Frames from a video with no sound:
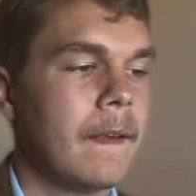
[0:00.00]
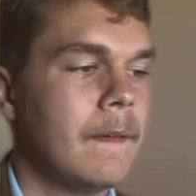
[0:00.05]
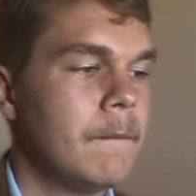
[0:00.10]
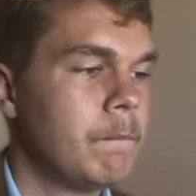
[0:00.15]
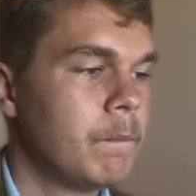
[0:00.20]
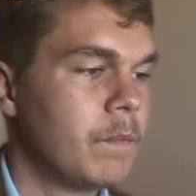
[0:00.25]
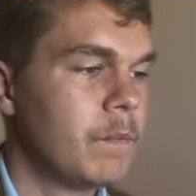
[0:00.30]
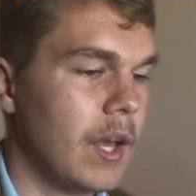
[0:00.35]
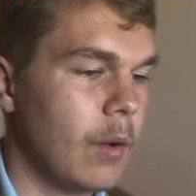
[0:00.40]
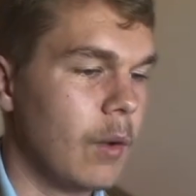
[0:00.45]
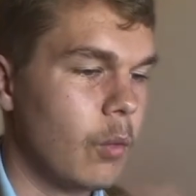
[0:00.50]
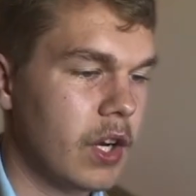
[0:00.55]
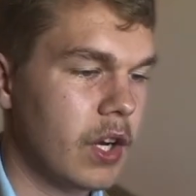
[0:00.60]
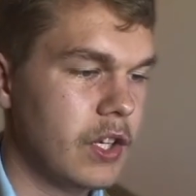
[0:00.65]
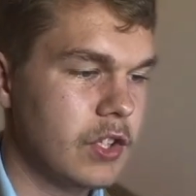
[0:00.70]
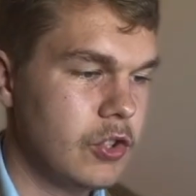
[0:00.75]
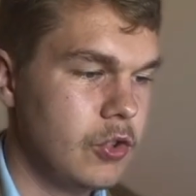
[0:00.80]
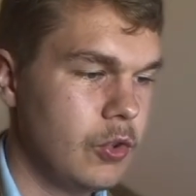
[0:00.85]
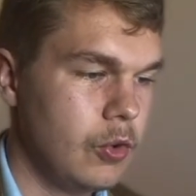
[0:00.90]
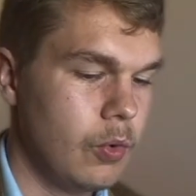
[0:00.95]
They
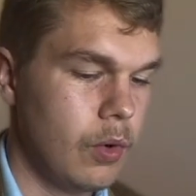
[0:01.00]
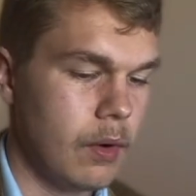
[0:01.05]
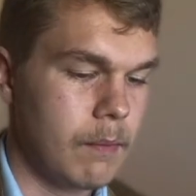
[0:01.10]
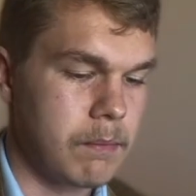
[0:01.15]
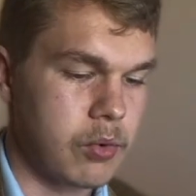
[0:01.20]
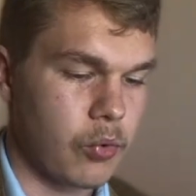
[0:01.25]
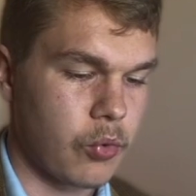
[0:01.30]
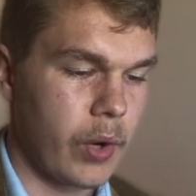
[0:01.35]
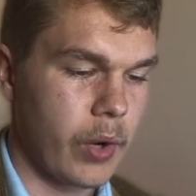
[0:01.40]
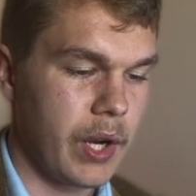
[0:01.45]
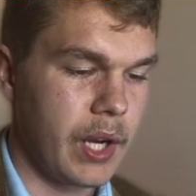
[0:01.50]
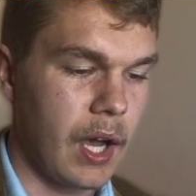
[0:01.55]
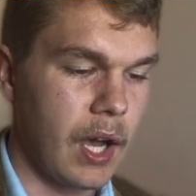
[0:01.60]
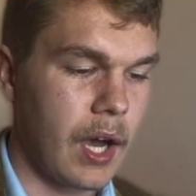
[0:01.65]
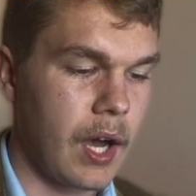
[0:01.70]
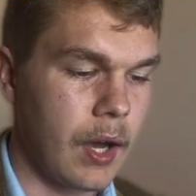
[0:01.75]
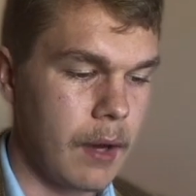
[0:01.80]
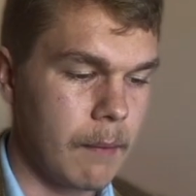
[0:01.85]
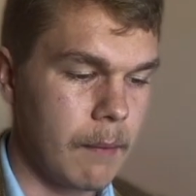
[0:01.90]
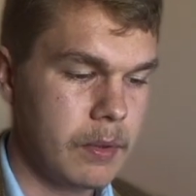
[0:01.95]
want to bring
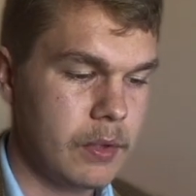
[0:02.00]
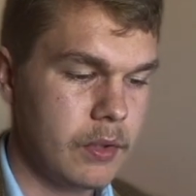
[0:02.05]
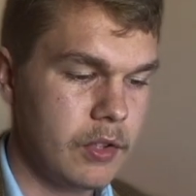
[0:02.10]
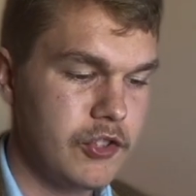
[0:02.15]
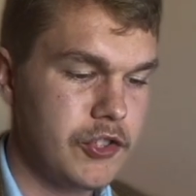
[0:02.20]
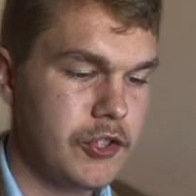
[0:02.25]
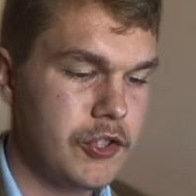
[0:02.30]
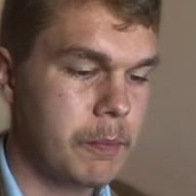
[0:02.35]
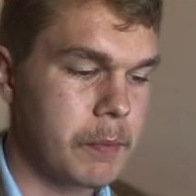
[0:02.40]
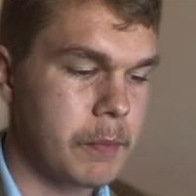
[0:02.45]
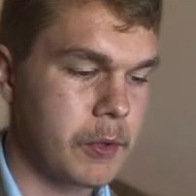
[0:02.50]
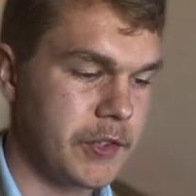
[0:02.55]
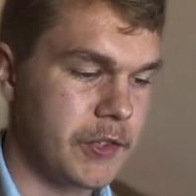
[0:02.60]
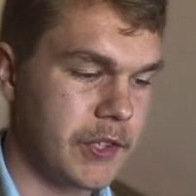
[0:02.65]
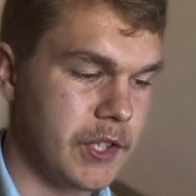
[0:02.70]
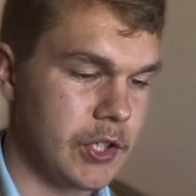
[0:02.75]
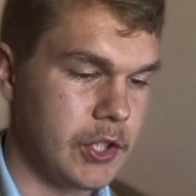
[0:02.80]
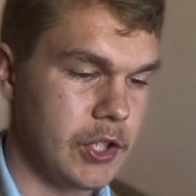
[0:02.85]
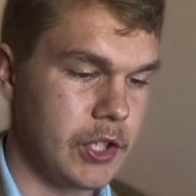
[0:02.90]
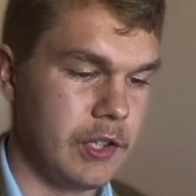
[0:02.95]
up
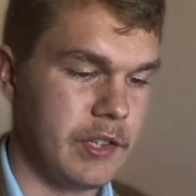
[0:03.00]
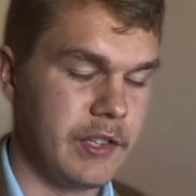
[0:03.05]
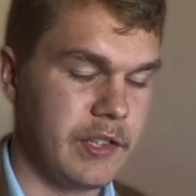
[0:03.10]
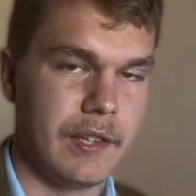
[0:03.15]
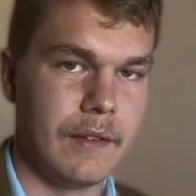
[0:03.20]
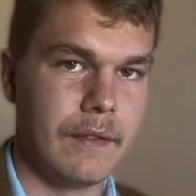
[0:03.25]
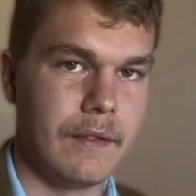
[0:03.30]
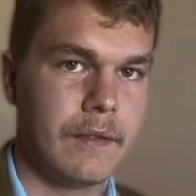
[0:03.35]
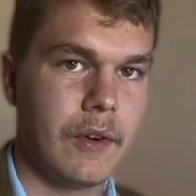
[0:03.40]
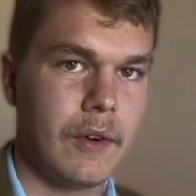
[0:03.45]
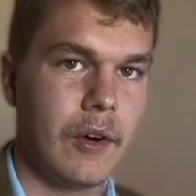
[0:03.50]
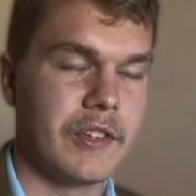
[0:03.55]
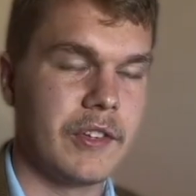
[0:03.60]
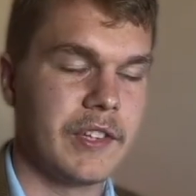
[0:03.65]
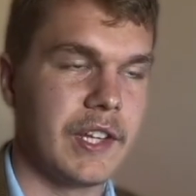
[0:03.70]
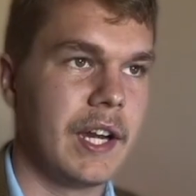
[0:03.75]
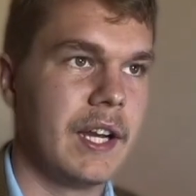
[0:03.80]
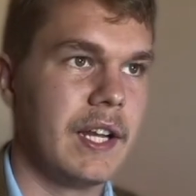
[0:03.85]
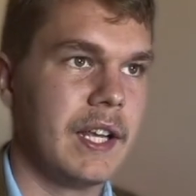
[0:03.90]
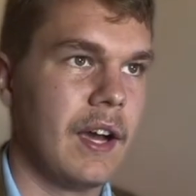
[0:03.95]
superstitions and false
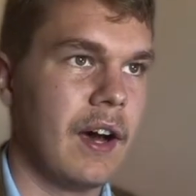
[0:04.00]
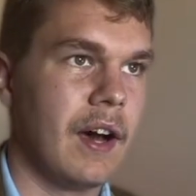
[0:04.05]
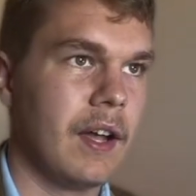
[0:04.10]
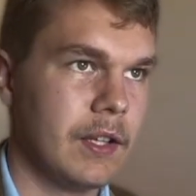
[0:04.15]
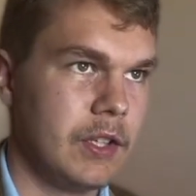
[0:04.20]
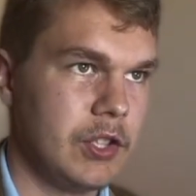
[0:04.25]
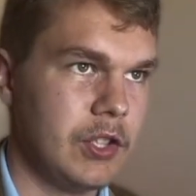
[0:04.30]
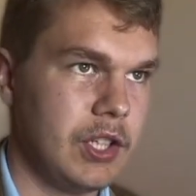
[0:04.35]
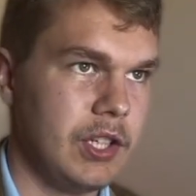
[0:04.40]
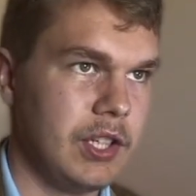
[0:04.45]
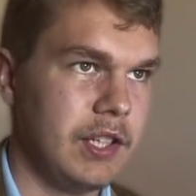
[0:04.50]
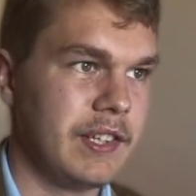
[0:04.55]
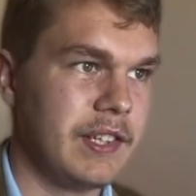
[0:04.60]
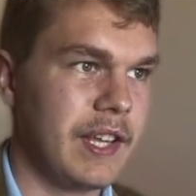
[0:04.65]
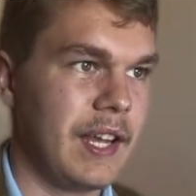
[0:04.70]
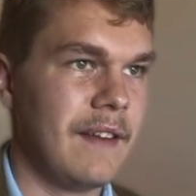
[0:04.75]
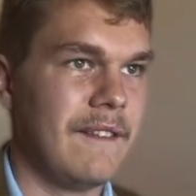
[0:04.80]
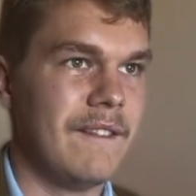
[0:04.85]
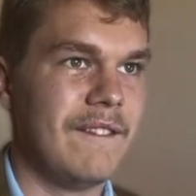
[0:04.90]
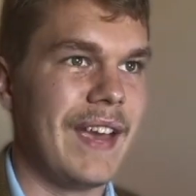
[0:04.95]
ideologies
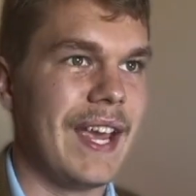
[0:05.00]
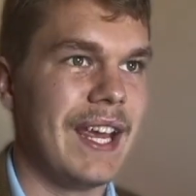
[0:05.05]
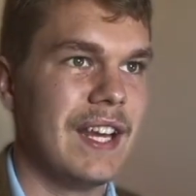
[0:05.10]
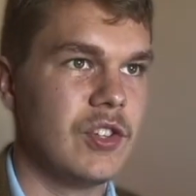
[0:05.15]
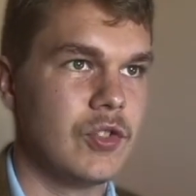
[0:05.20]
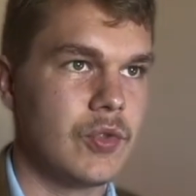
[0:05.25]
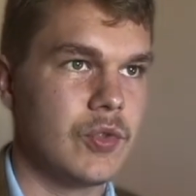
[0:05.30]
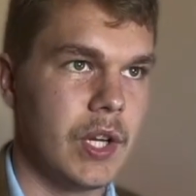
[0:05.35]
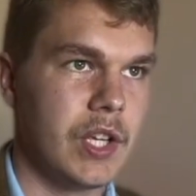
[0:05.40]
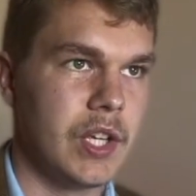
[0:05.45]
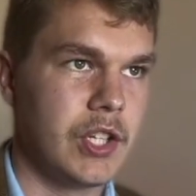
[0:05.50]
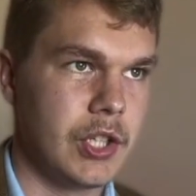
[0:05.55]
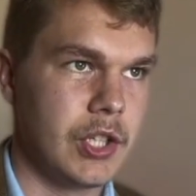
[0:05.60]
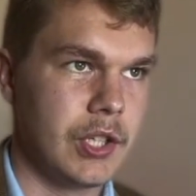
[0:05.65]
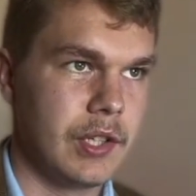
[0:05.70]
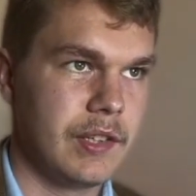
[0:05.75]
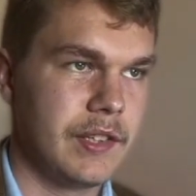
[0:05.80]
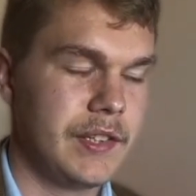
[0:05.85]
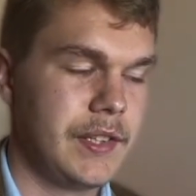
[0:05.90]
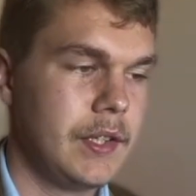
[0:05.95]
and vain
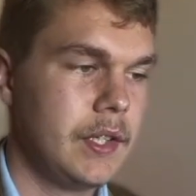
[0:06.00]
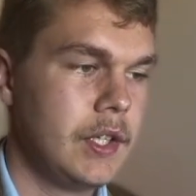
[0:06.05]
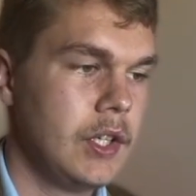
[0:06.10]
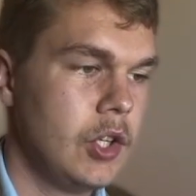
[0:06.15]
traditions,